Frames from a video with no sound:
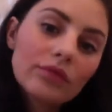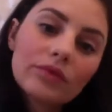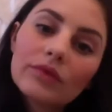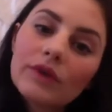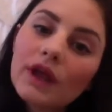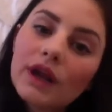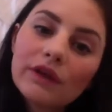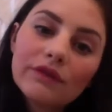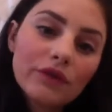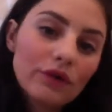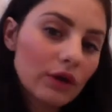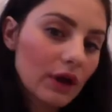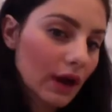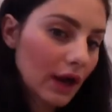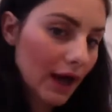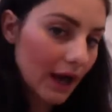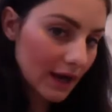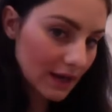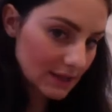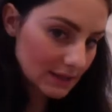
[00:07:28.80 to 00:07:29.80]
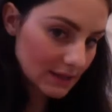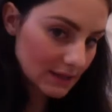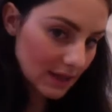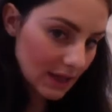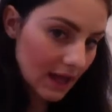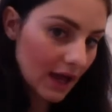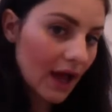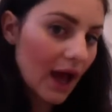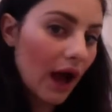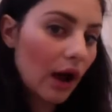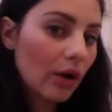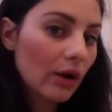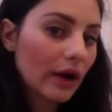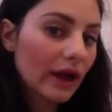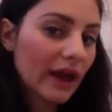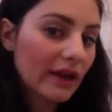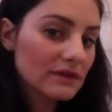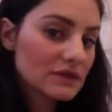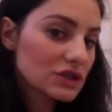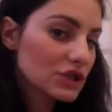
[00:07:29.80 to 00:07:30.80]
And if you can kind of see how it
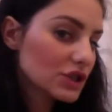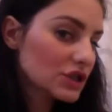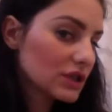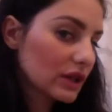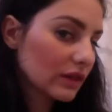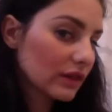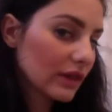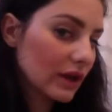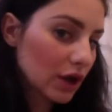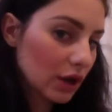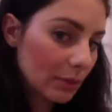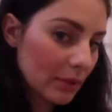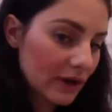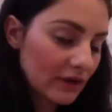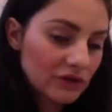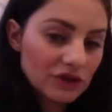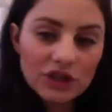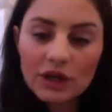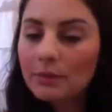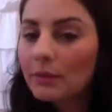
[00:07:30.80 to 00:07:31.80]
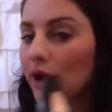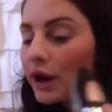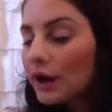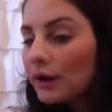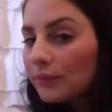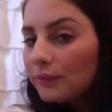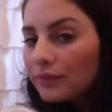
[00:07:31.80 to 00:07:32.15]
gives just a little bit of shimmer.